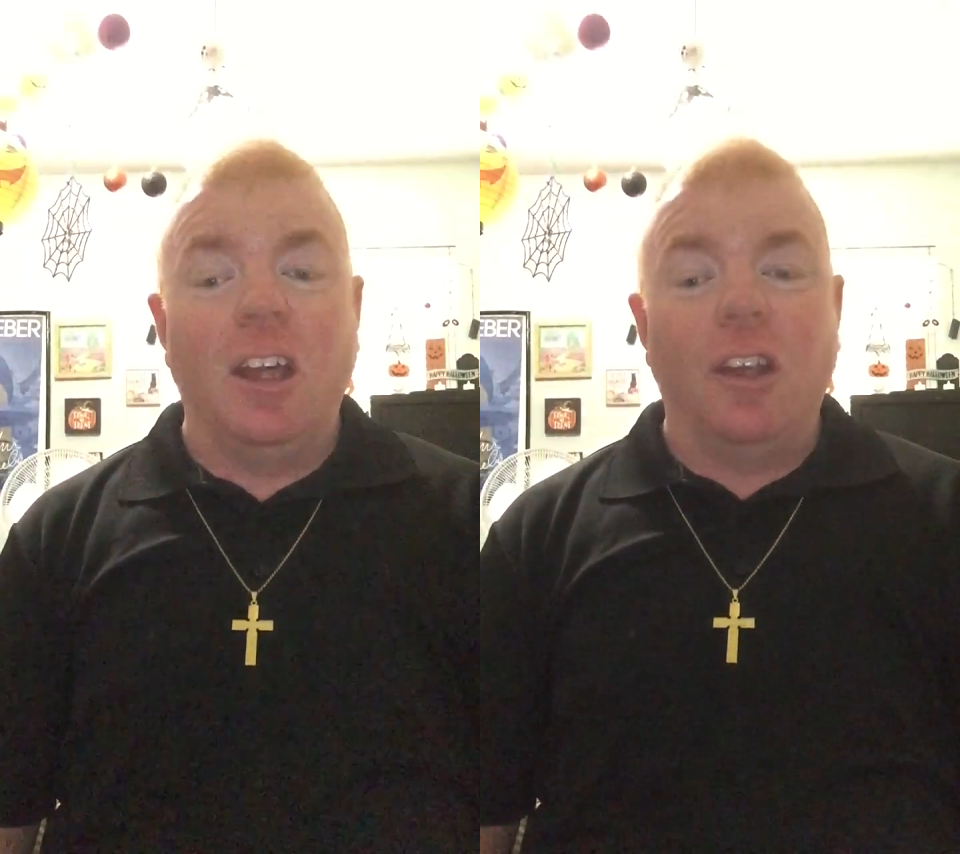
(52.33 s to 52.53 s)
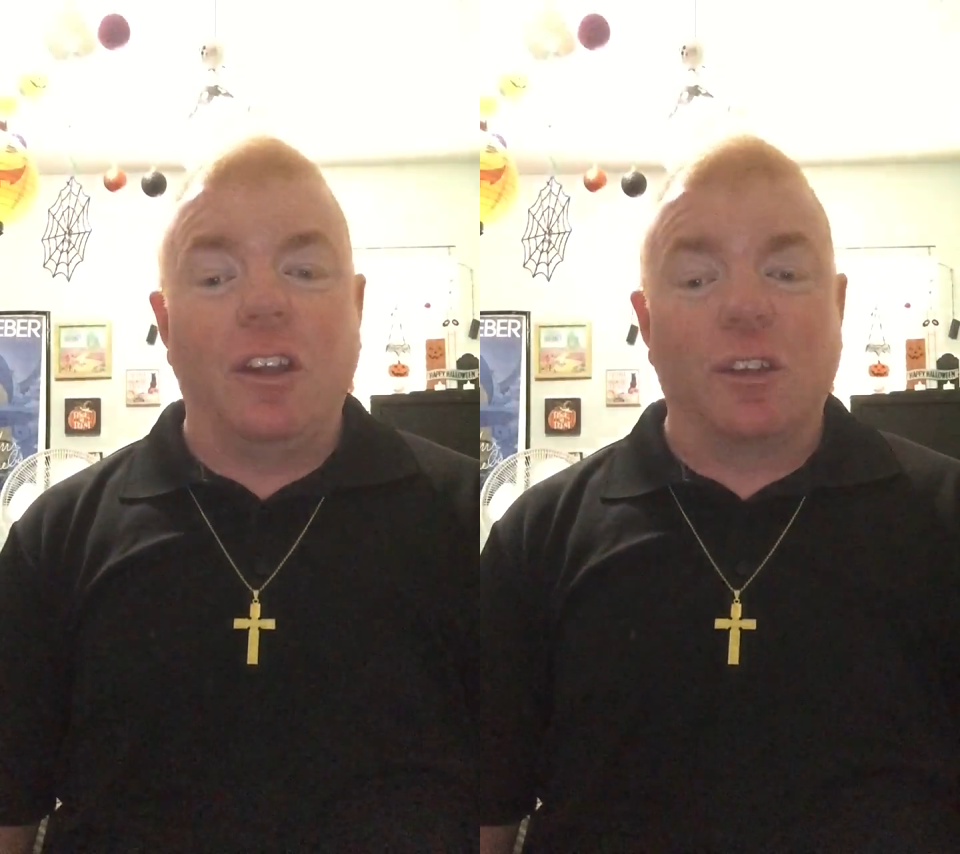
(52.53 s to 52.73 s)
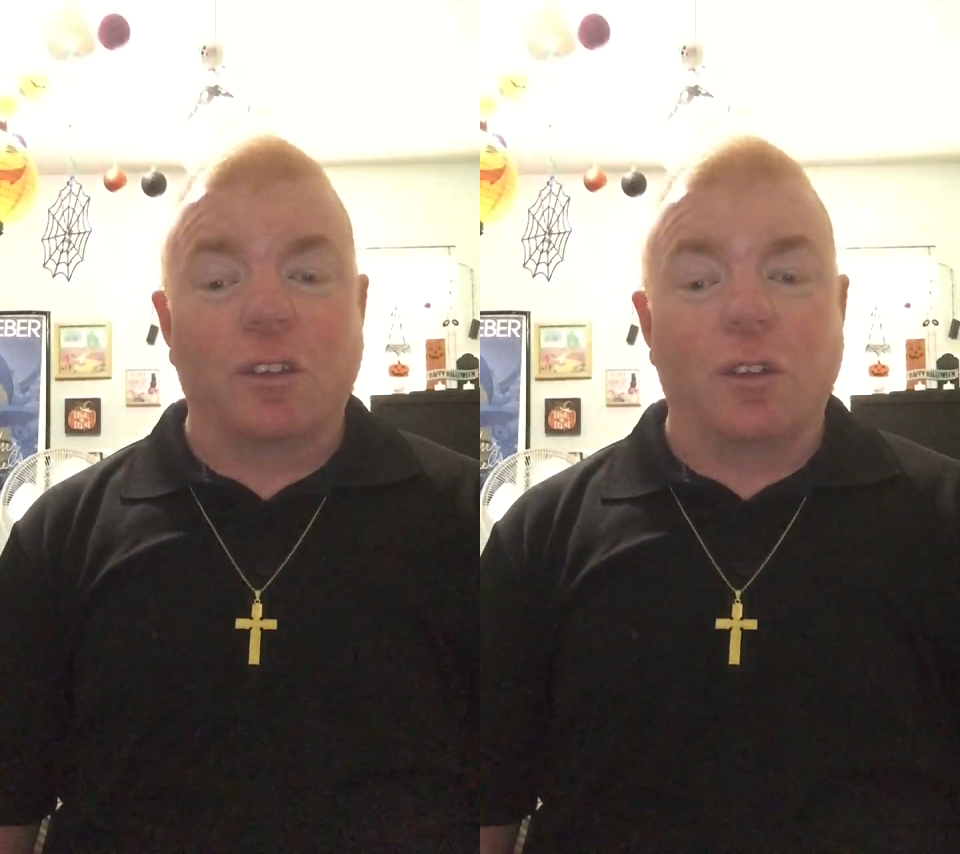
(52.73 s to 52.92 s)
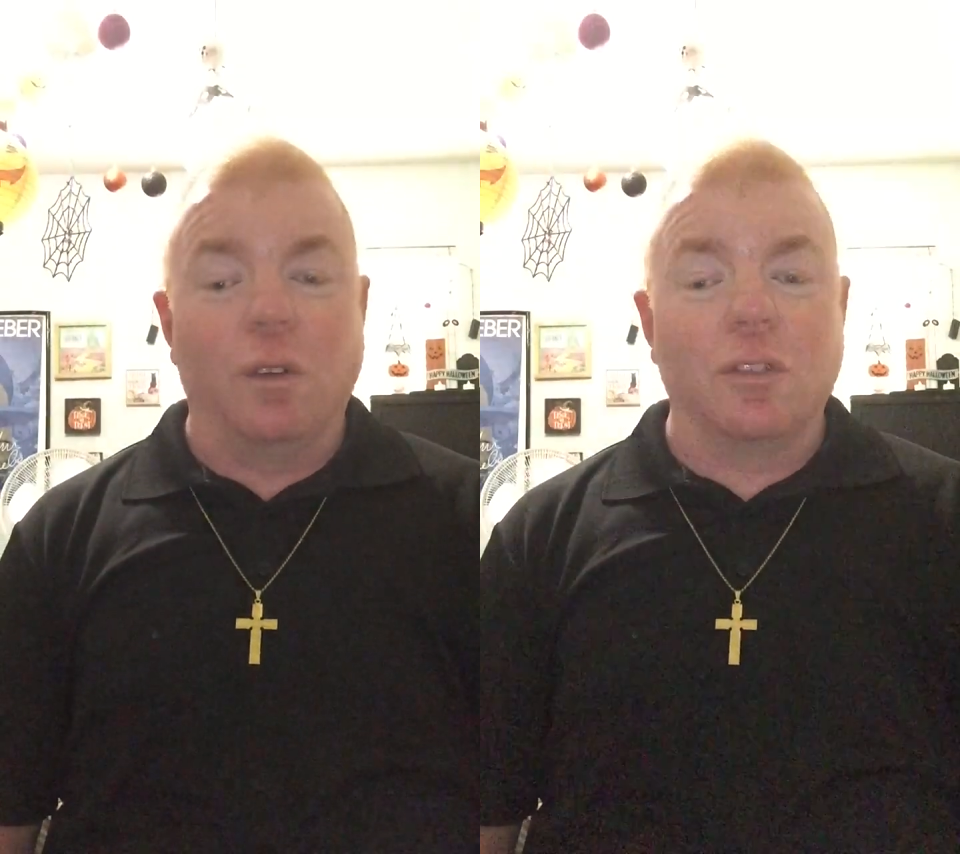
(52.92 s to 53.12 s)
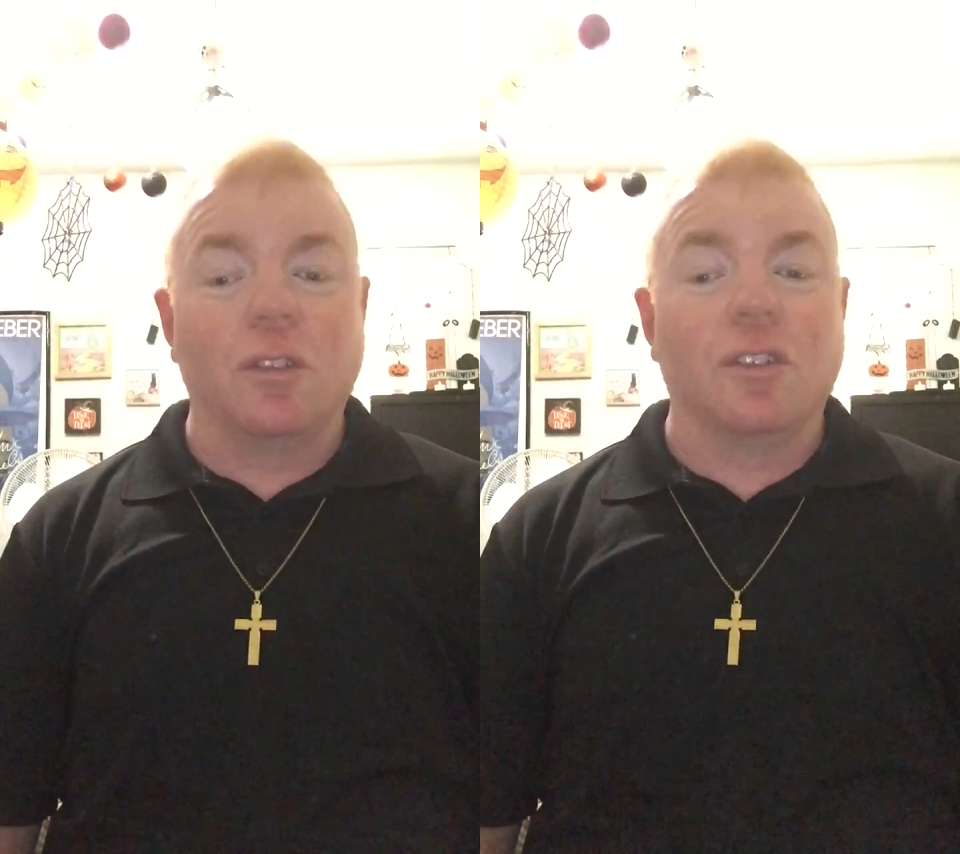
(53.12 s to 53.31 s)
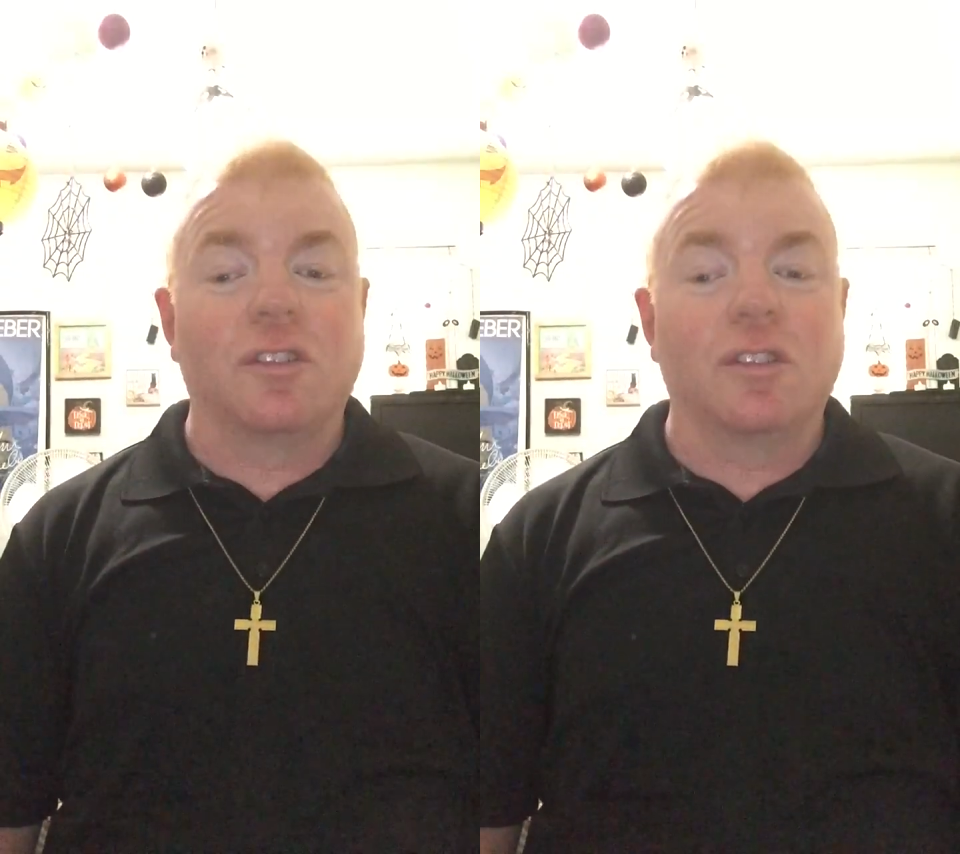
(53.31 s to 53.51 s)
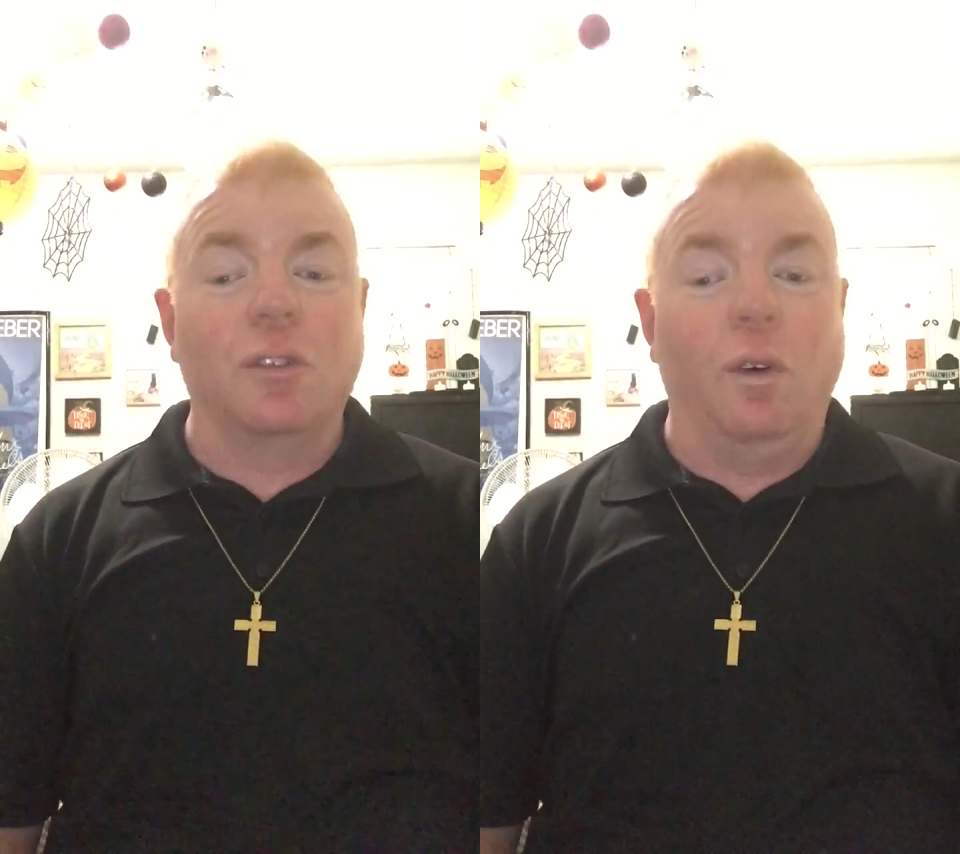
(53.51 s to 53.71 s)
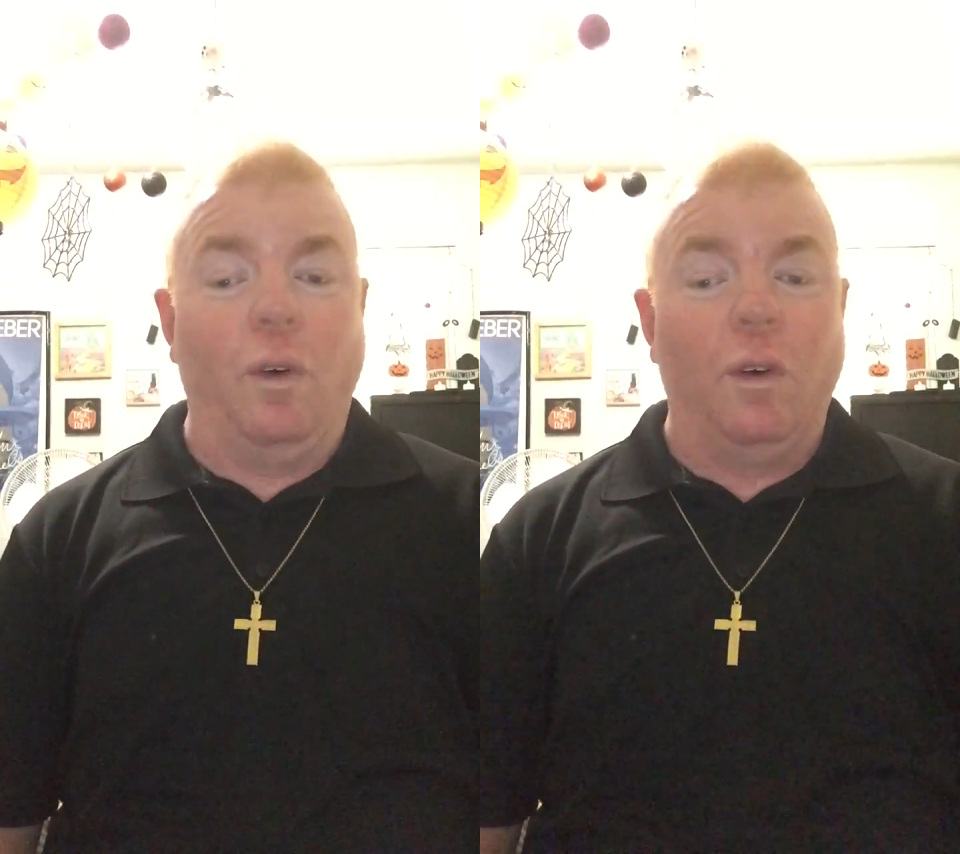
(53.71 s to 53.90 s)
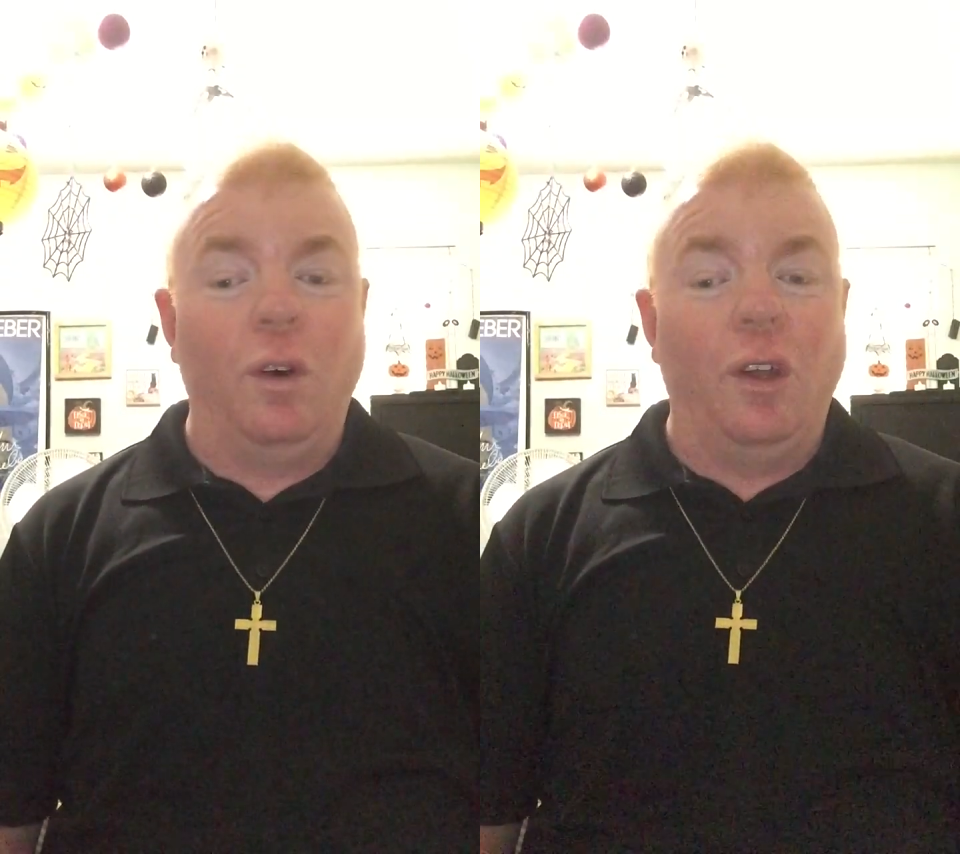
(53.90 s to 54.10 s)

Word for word: then go into a school